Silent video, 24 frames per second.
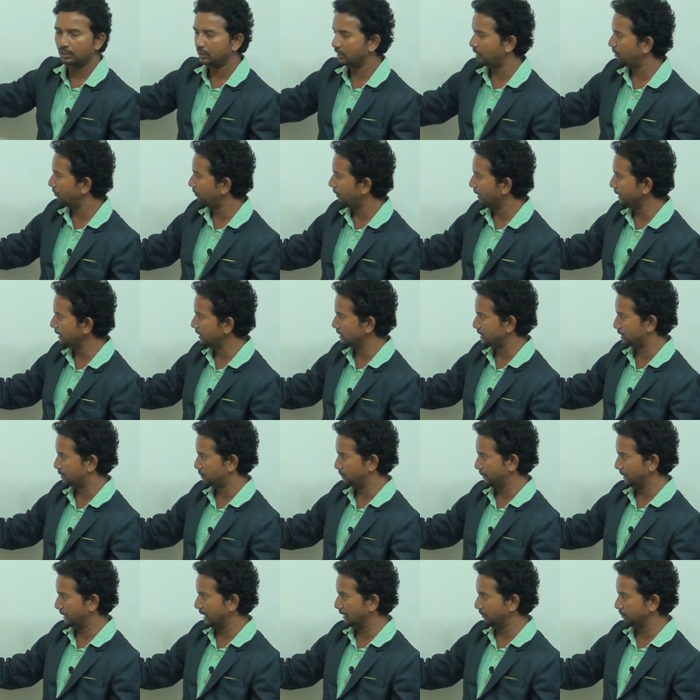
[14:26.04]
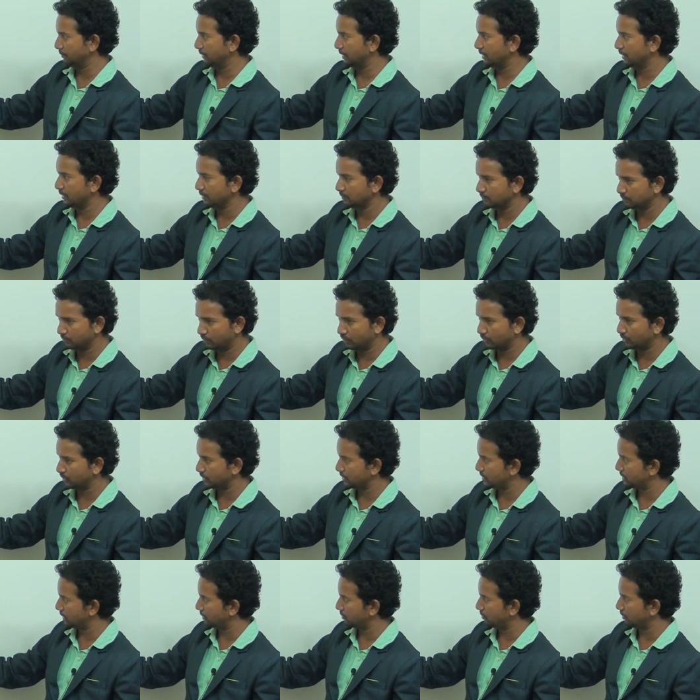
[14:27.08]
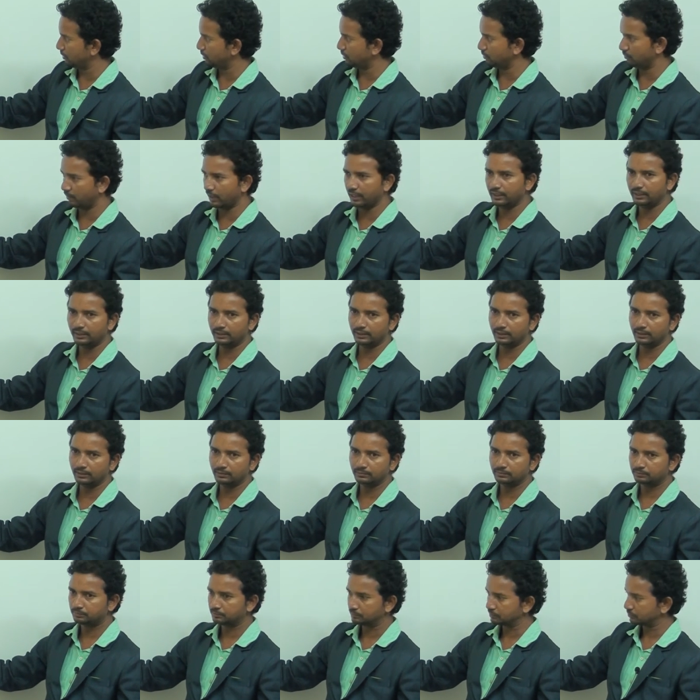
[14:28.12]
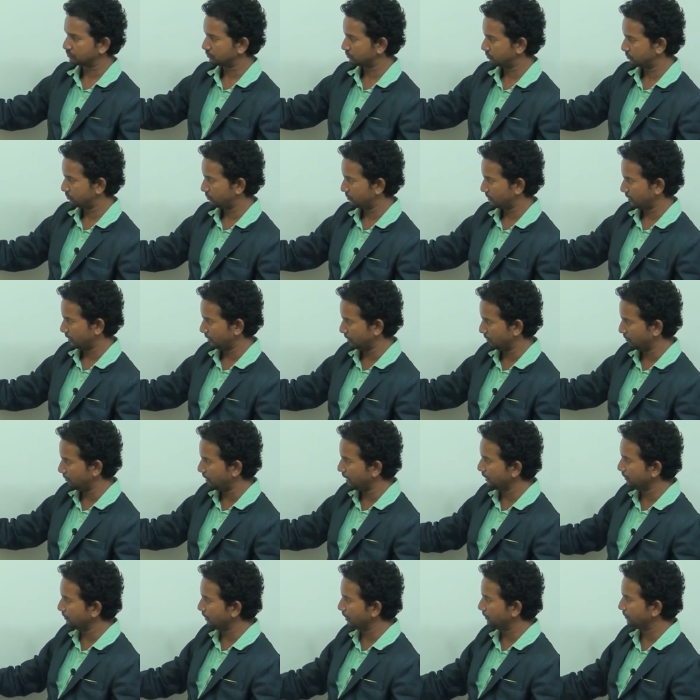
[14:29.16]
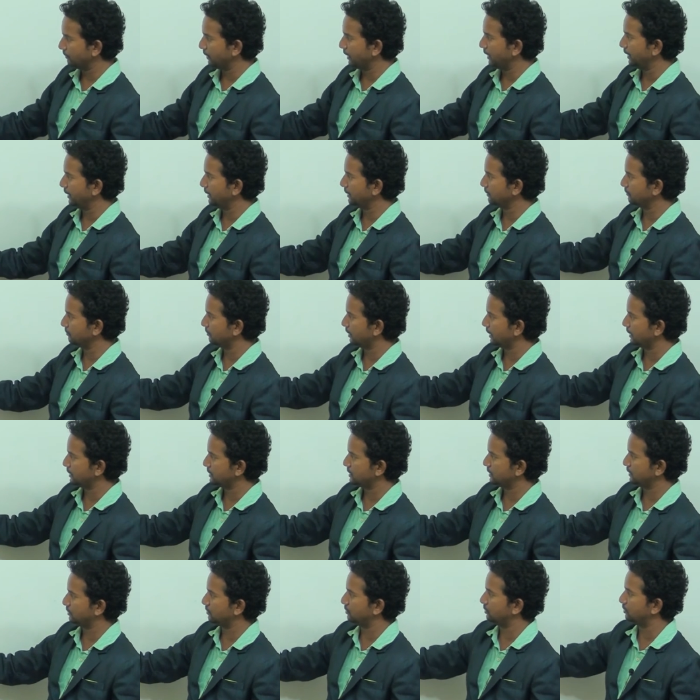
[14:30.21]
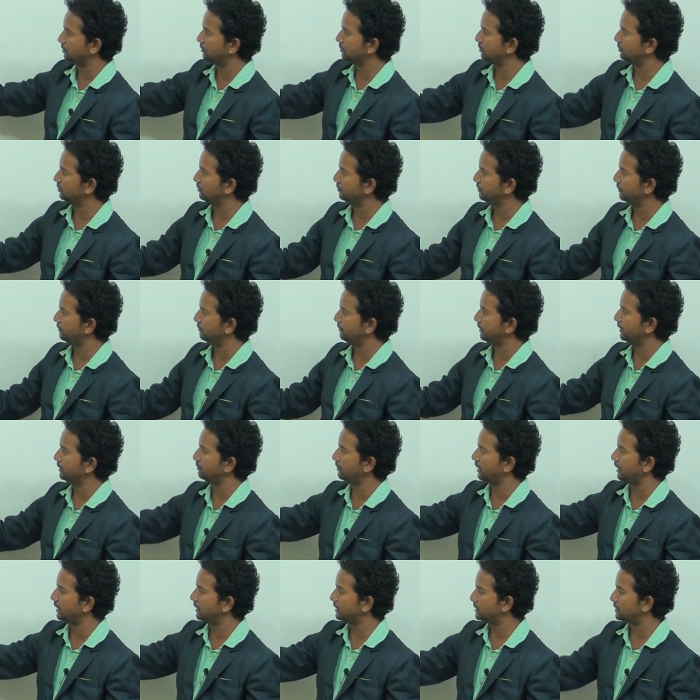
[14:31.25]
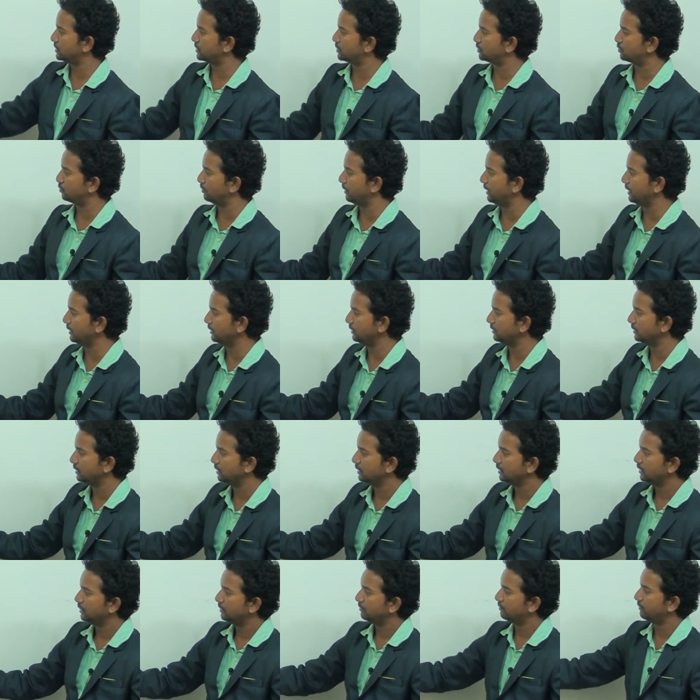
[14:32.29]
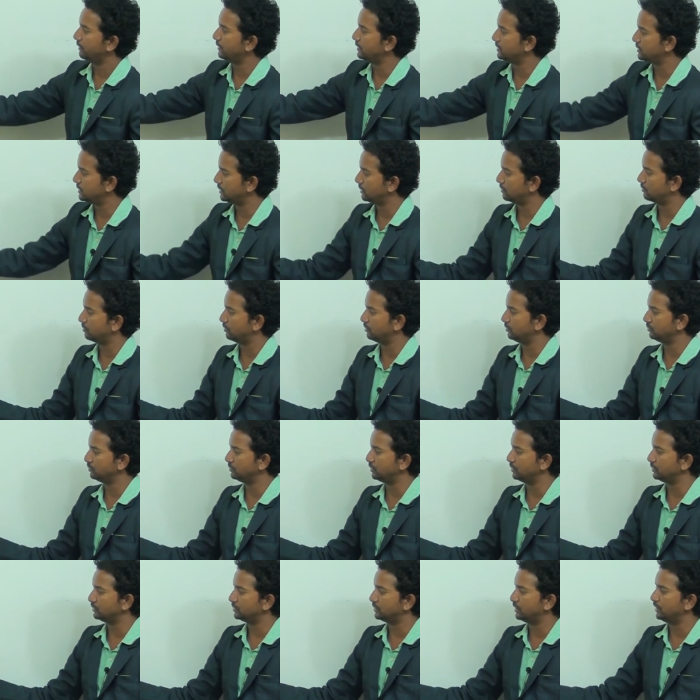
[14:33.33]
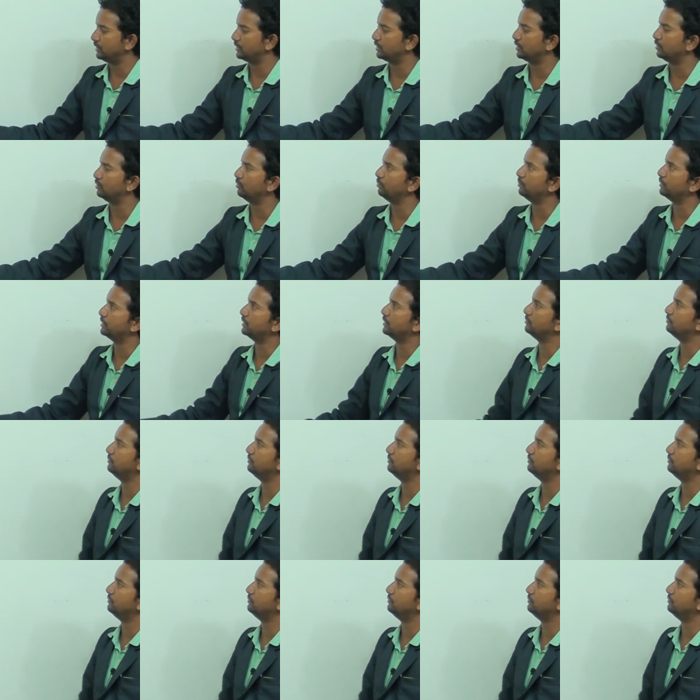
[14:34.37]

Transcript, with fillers: Now y speed of the boat is equal to y here. Y you are finding, y is equal to fifteen minus twelve, y is equal to three kilometers